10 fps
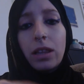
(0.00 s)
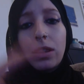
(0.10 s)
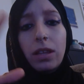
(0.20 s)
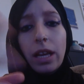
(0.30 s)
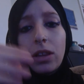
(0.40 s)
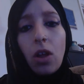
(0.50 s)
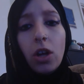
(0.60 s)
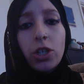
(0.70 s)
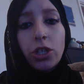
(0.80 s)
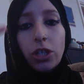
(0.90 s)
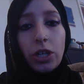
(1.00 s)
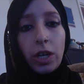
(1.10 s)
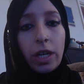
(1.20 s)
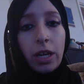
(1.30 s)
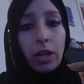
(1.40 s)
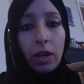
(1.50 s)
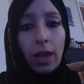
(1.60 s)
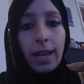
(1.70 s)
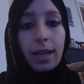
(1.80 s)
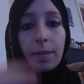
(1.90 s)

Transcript: a launch good or like